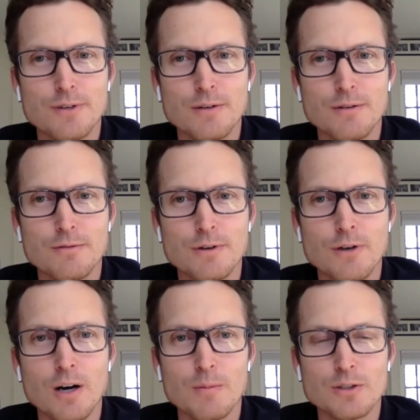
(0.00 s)
of,
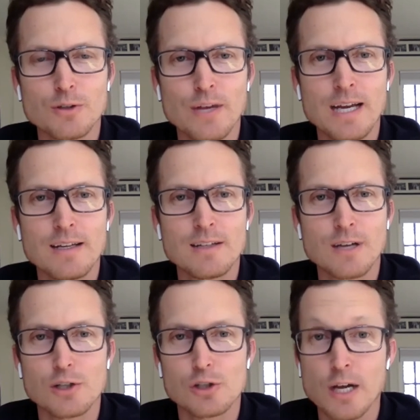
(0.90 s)
of armor. So that it's
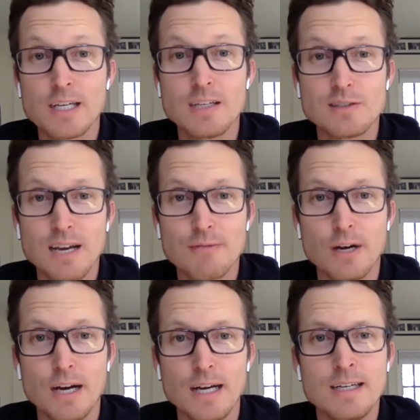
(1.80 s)
not schlocky
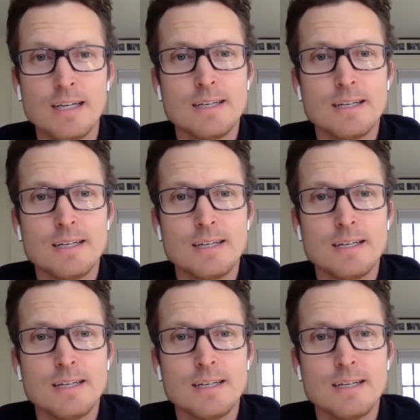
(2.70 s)
sci-fi.